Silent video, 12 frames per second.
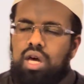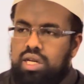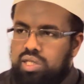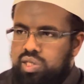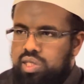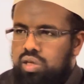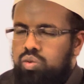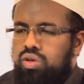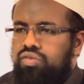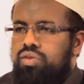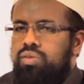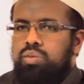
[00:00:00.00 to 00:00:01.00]
and stay
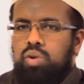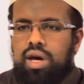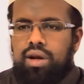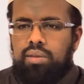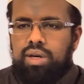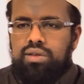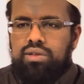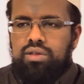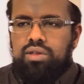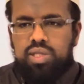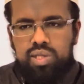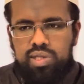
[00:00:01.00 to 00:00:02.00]
away from the muharramat.
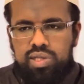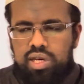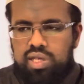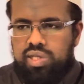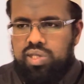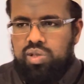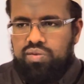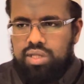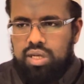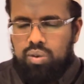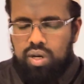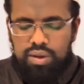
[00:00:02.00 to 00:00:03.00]
This is the essence of
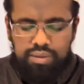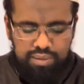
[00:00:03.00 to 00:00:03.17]
taqwa.